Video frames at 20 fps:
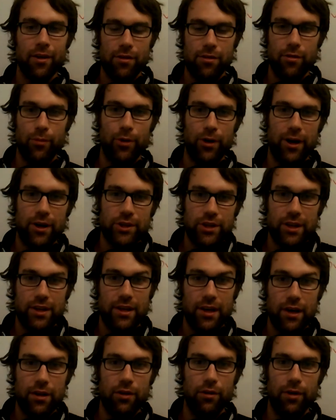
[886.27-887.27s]
Someone actually
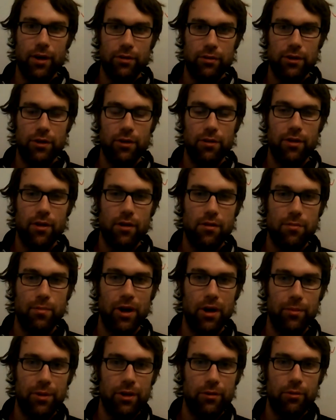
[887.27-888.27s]
did go out and do the
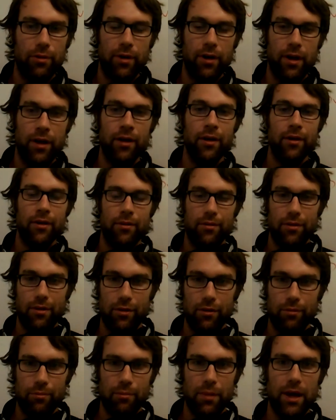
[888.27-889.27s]
experiment where you you
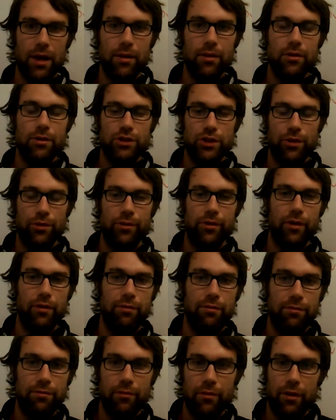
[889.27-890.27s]
know made children
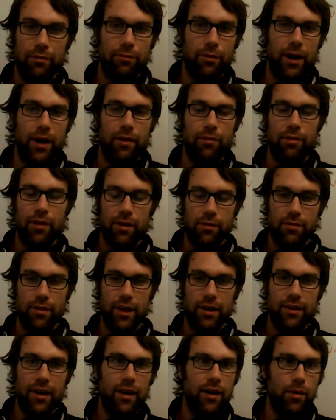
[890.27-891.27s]
afraid of things
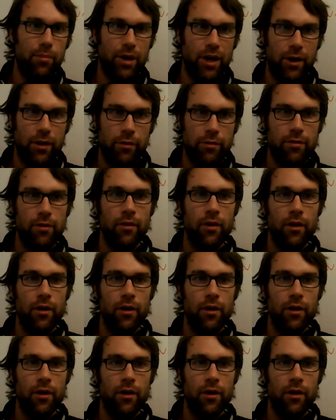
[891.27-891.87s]
like teddy bears.